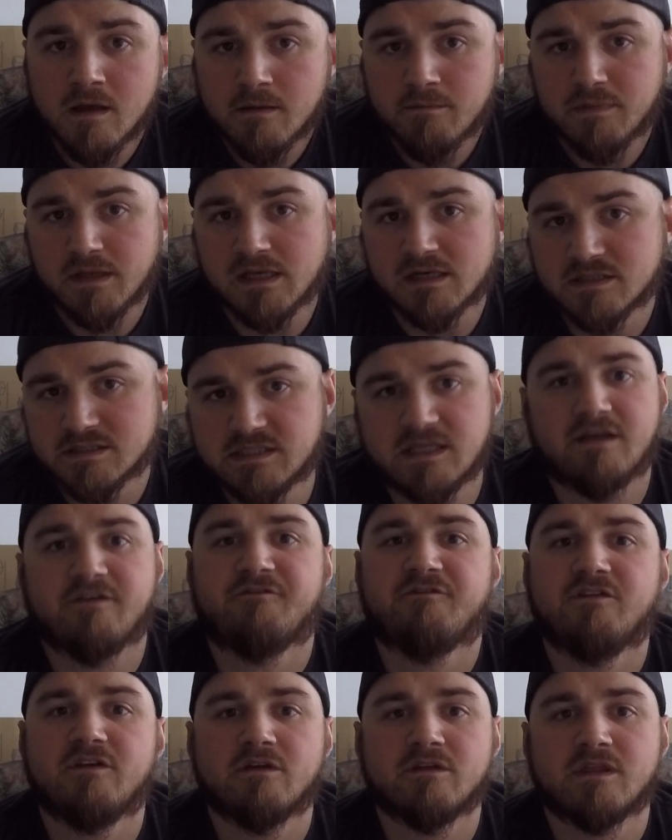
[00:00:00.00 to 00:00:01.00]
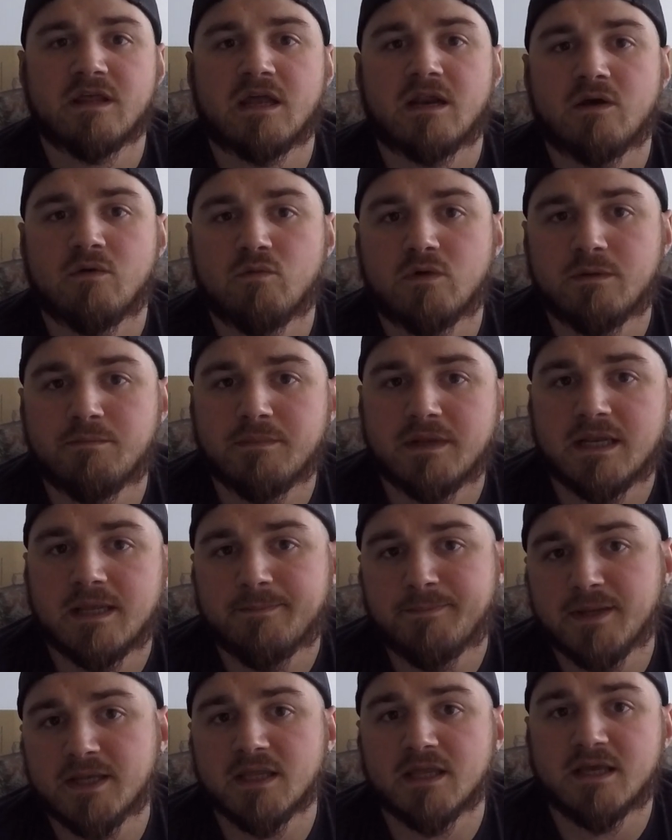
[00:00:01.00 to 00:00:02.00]
because they feel that it would
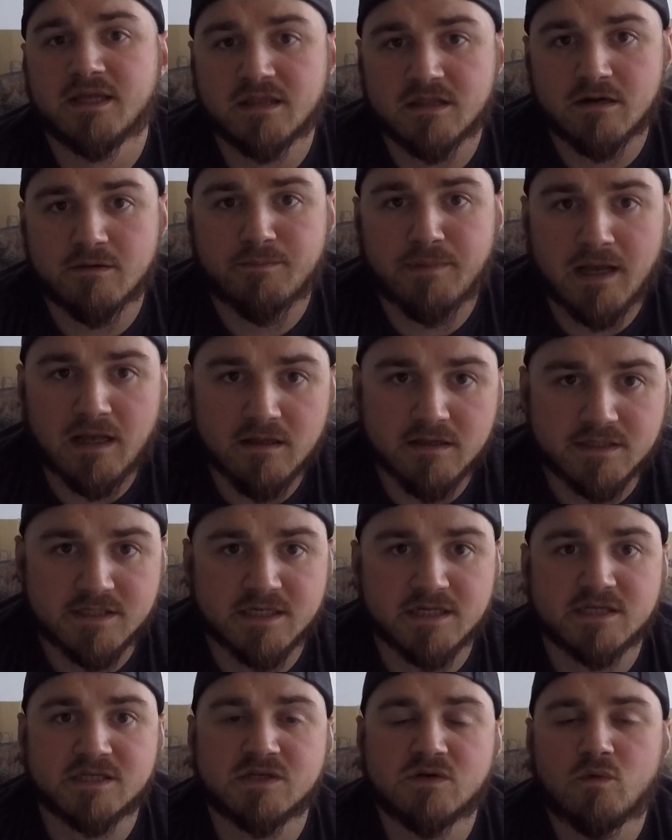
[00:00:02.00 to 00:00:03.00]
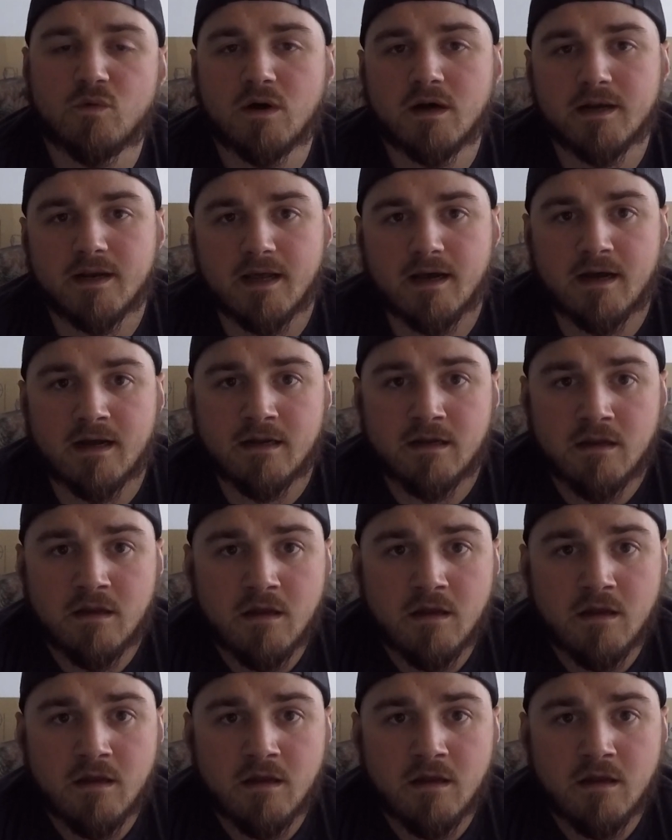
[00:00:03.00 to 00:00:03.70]
manipulate their politics and whatnot.